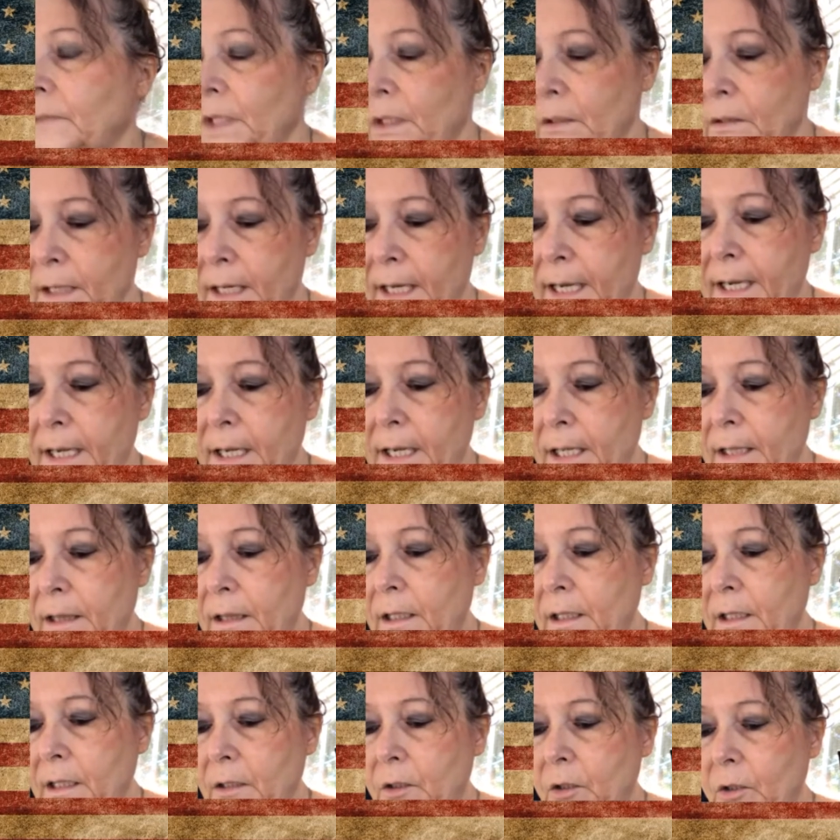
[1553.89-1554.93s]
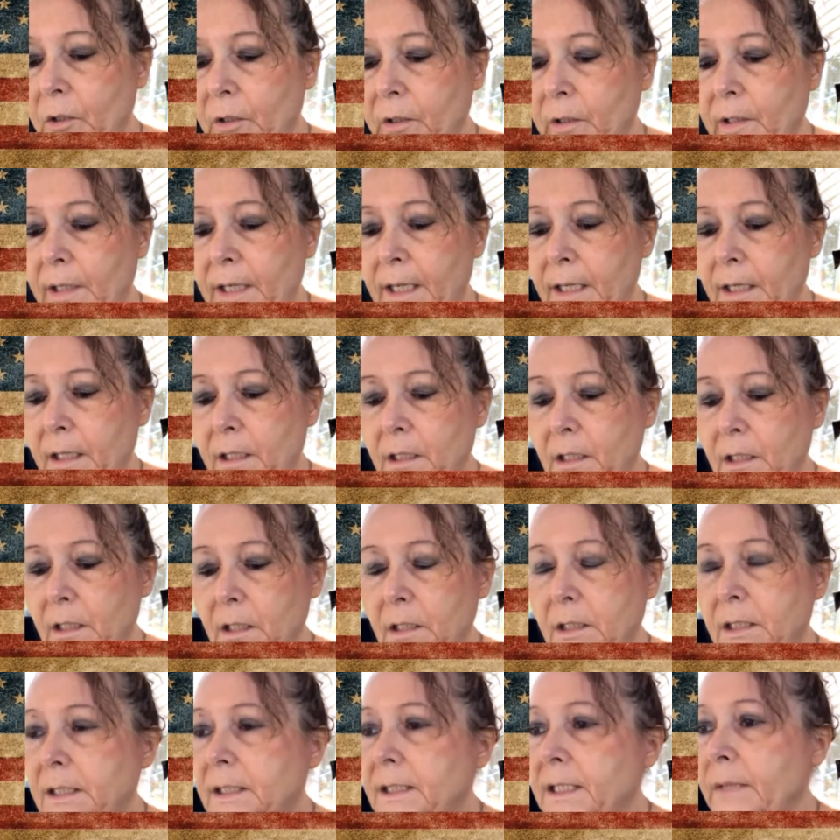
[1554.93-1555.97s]
Okay, and then you're going to
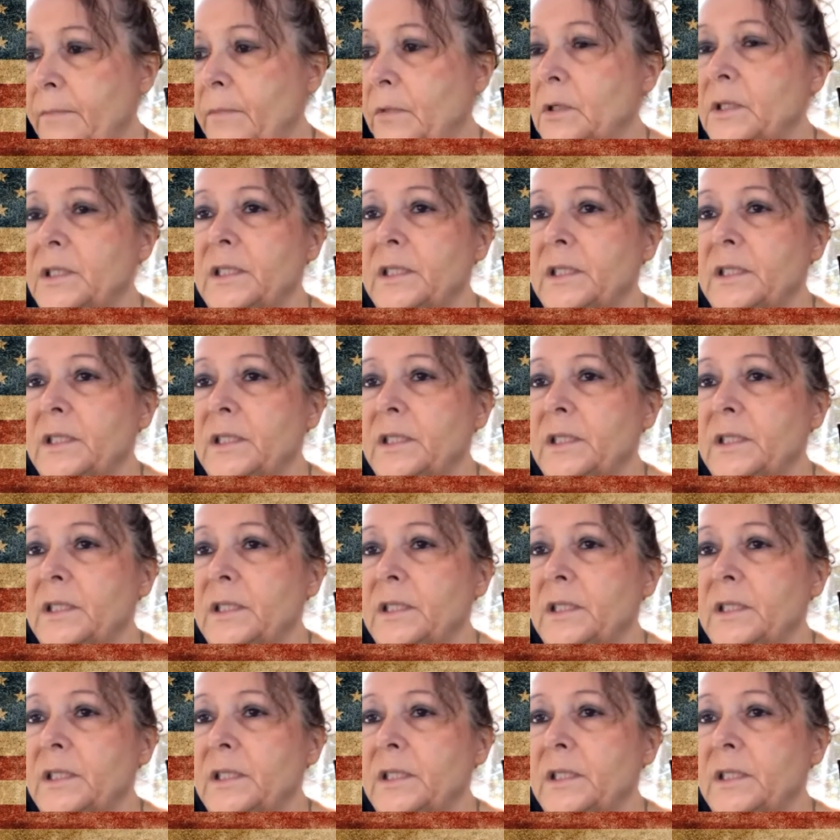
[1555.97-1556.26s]
simmer